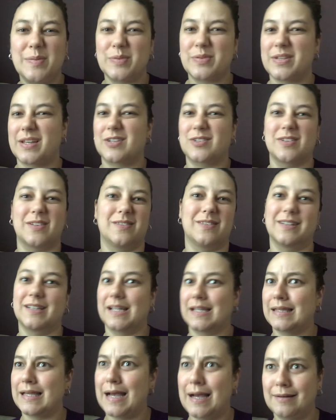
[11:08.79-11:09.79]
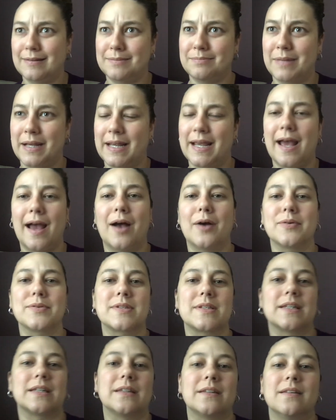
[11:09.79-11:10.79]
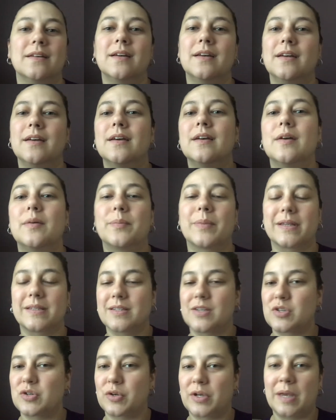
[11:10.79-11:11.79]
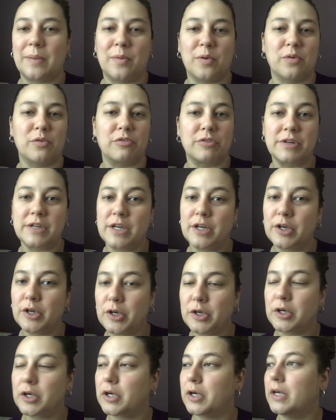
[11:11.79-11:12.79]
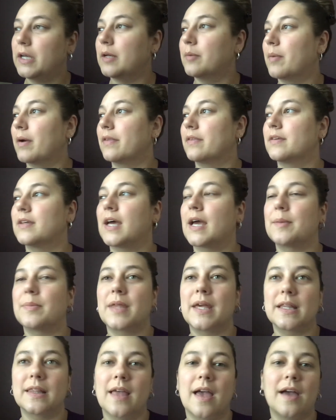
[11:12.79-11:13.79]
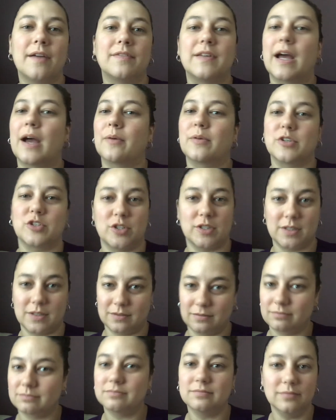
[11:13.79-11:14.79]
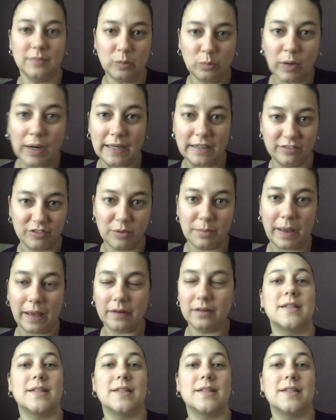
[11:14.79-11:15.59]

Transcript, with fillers: It was actually really loud in my house, and my sister came over for dinner, and by the time they left, I was just ready for bed.